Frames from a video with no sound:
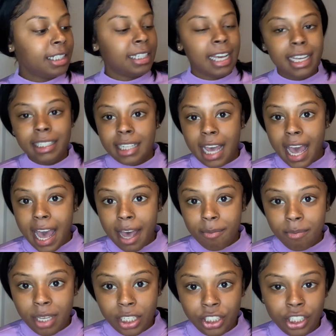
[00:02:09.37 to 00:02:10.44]
says
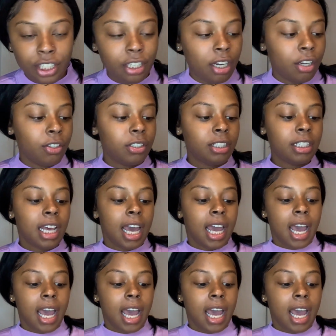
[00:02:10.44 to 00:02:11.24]
admission notes.